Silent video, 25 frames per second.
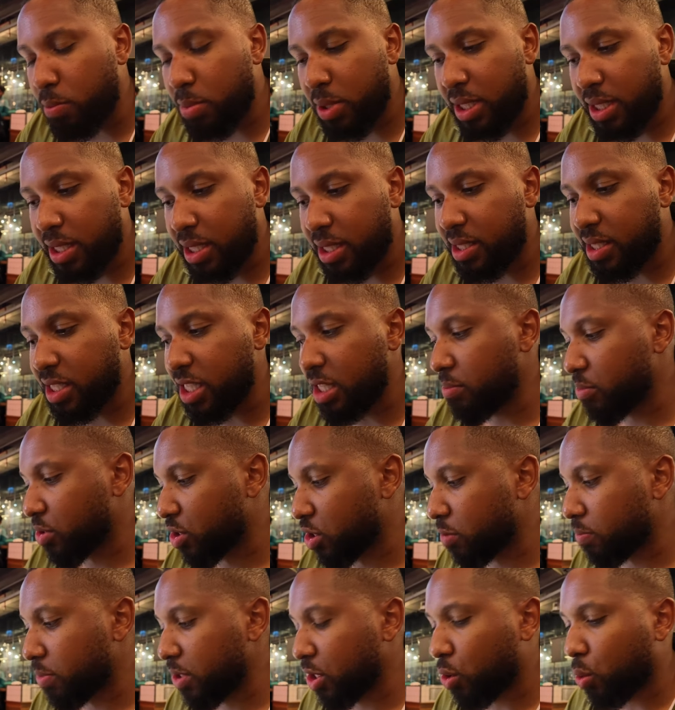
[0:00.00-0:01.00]
burger seems
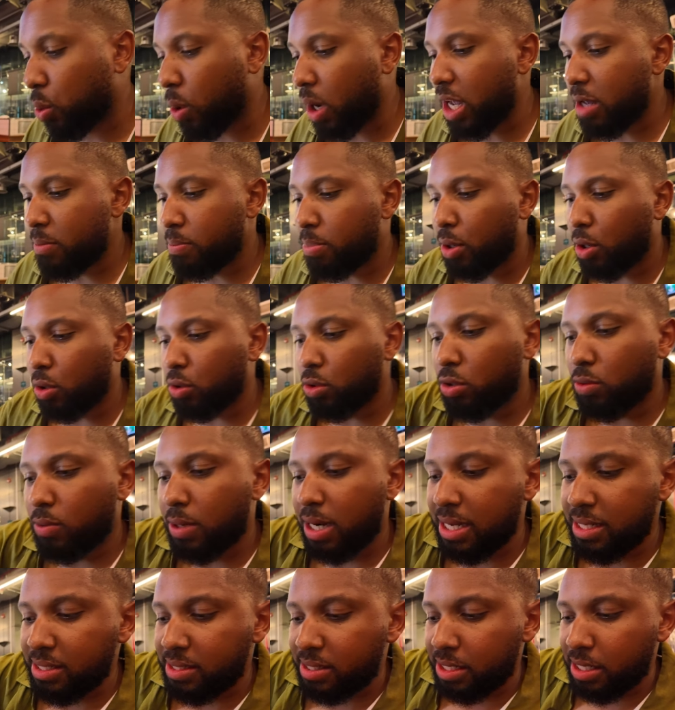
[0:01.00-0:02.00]
to be quite
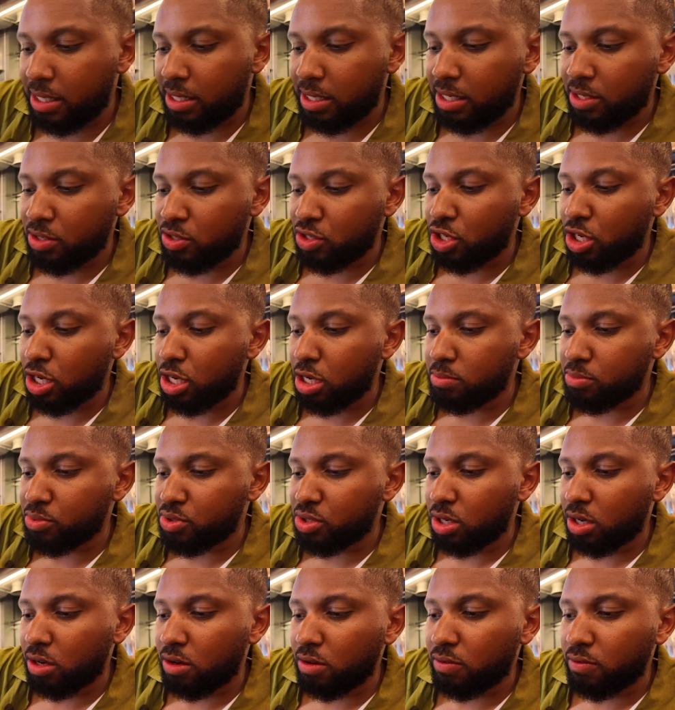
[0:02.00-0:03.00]
polarizing in terms
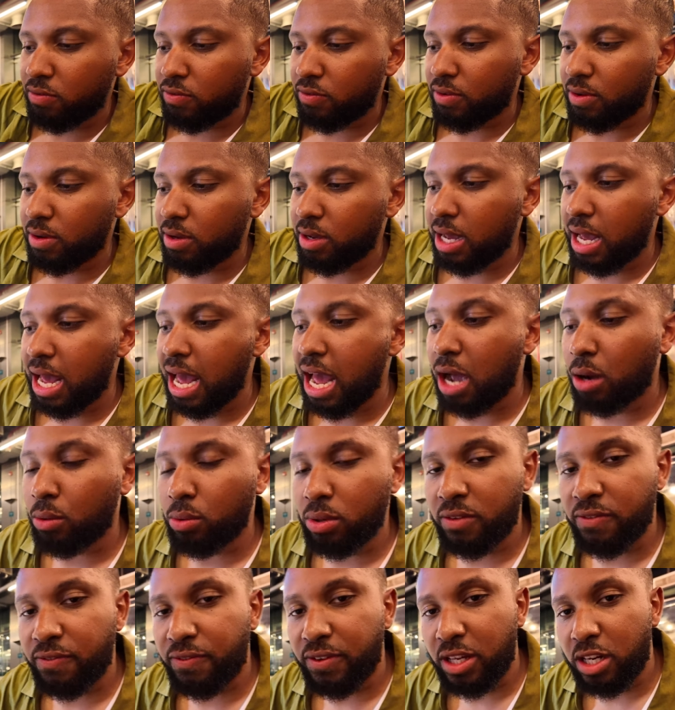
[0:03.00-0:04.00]
of how we
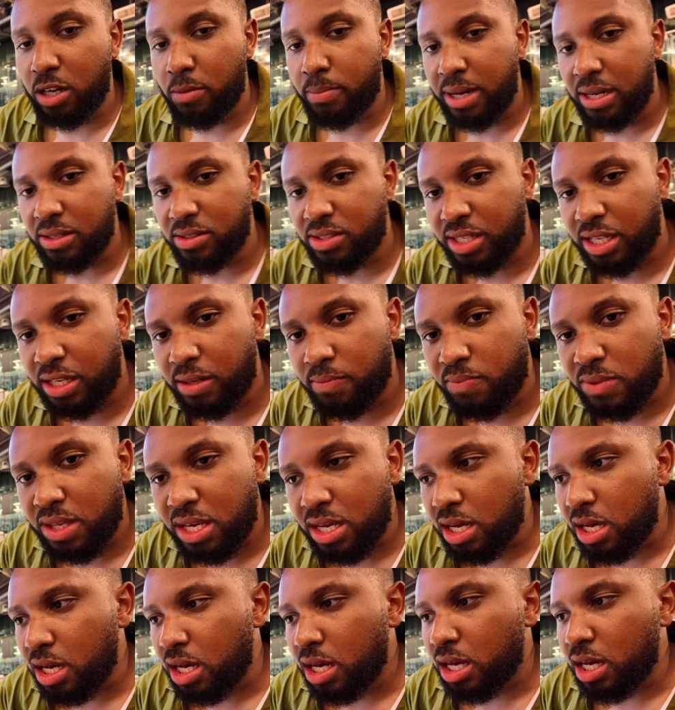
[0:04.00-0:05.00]
feel about it.
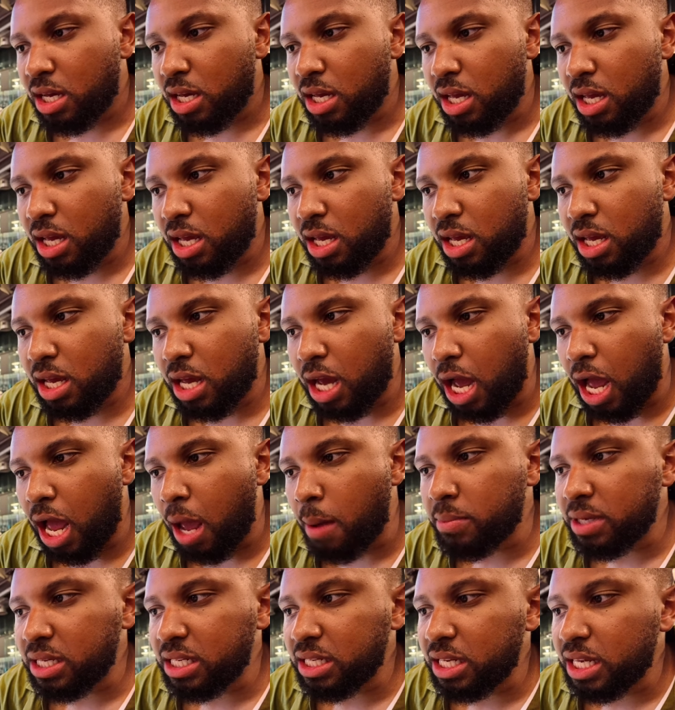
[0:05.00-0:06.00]
I
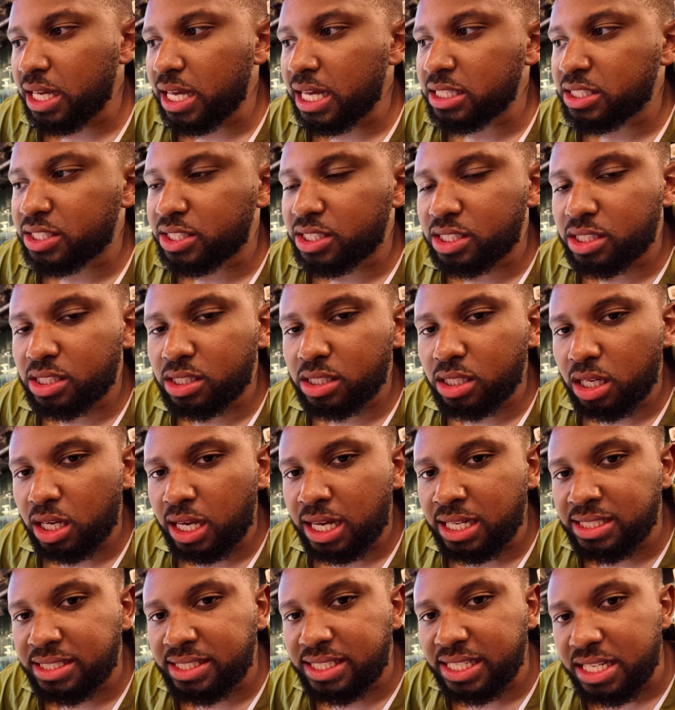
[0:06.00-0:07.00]
mean, it's
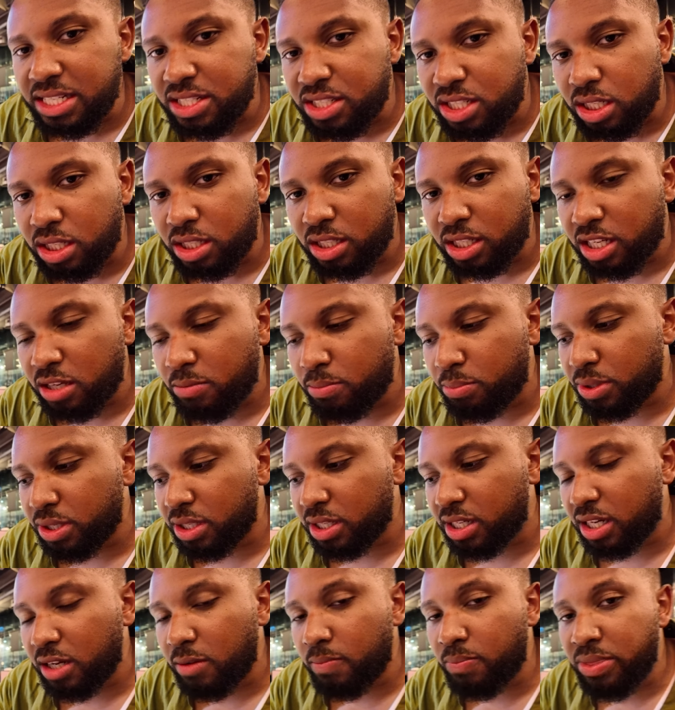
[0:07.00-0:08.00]
a decent looking
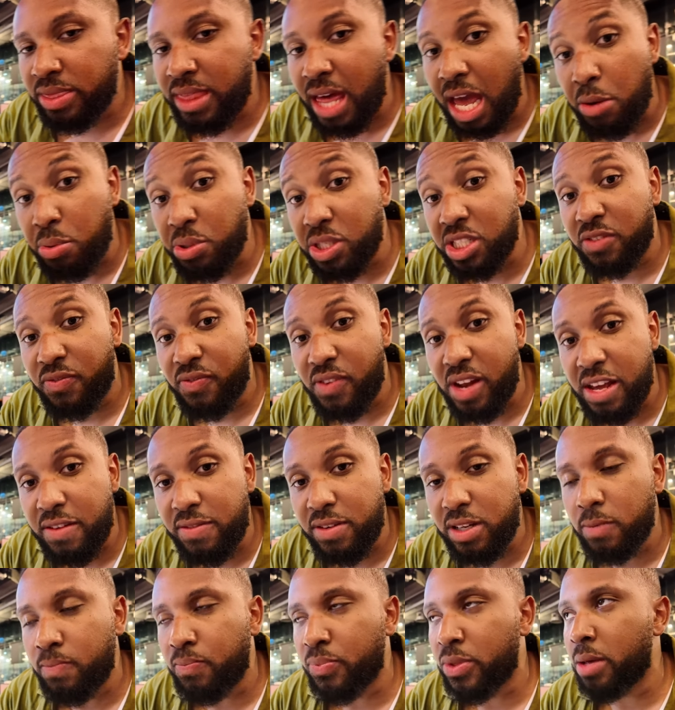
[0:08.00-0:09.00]
burger. There is
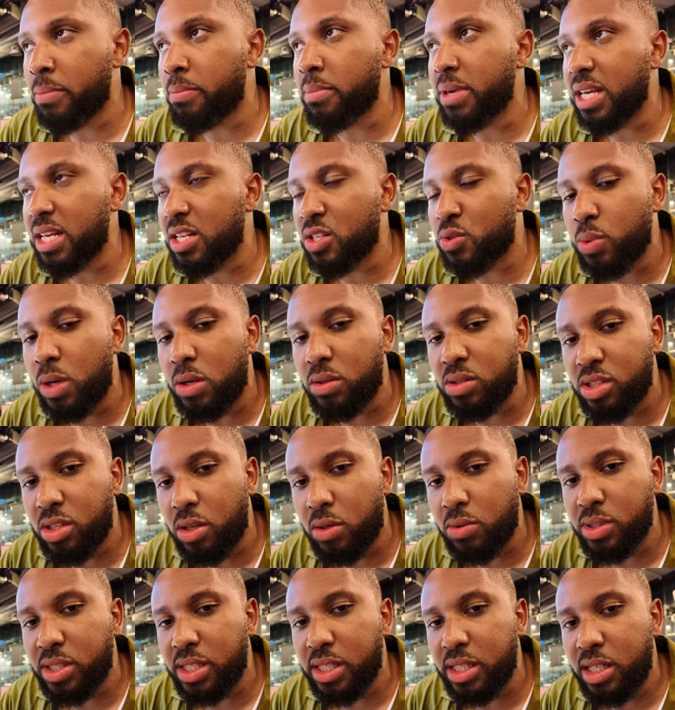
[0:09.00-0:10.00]
flavor, the meat is well
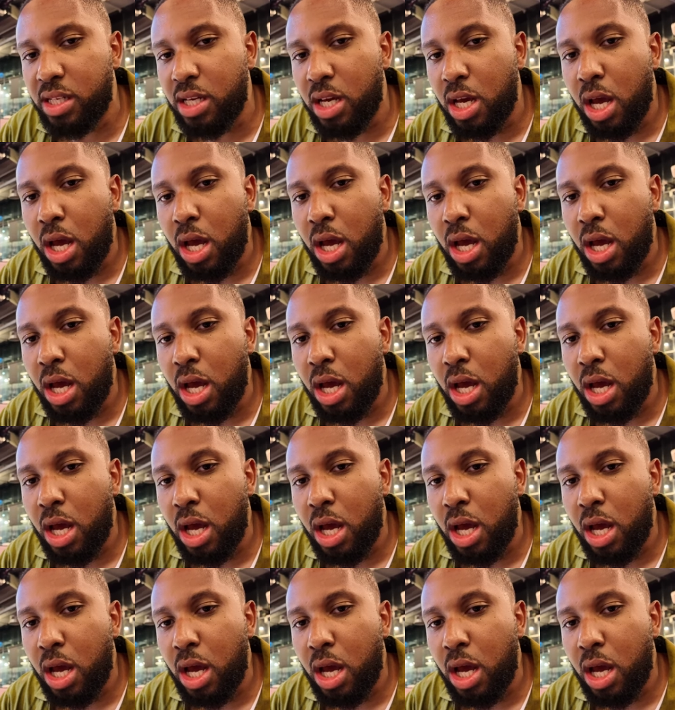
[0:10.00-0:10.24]
salted.